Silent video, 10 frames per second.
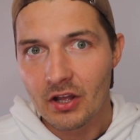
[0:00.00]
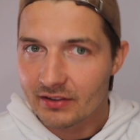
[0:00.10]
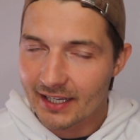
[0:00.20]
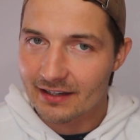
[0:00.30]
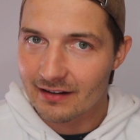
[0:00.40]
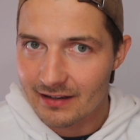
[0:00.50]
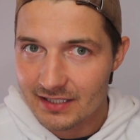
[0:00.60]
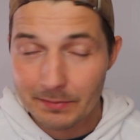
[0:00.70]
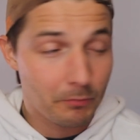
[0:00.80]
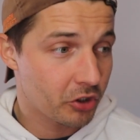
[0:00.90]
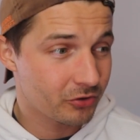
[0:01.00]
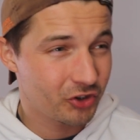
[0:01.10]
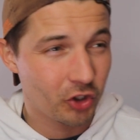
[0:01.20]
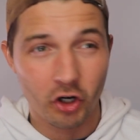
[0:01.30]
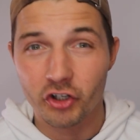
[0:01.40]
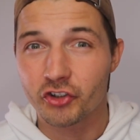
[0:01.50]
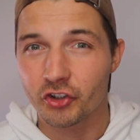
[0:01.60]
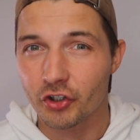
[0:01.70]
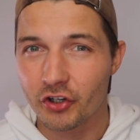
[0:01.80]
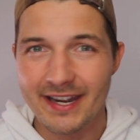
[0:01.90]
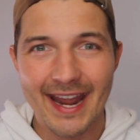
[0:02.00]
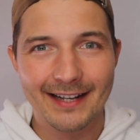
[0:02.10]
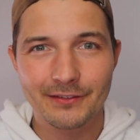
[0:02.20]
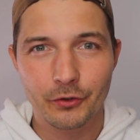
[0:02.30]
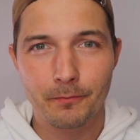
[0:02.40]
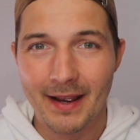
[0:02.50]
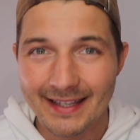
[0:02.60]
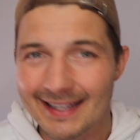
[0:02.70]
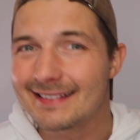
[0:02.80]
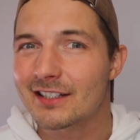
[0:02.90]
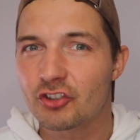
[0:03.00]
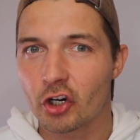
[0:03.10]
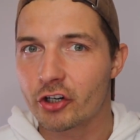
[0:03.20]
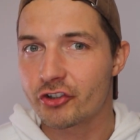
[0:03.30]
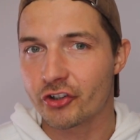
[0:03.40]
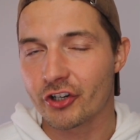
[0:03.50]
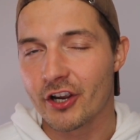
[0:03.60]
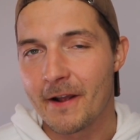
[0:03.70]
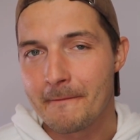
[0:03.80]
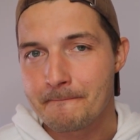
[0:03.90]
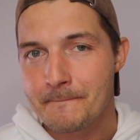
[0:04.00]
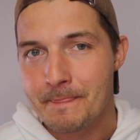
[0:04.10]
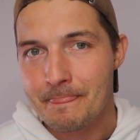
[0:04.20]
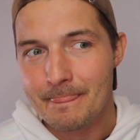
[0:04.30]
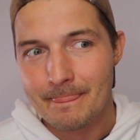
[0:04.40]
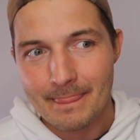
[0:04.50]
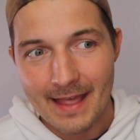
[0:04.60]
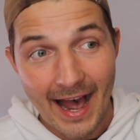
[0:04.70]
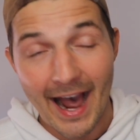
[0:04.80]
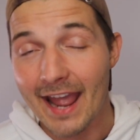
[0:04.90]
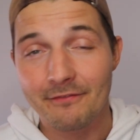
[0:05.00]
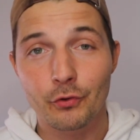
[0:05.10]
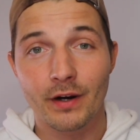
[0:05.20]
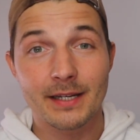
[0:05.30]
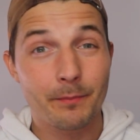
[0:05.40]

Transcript: like a smart charger, connector, magnetic charger? I have no idea,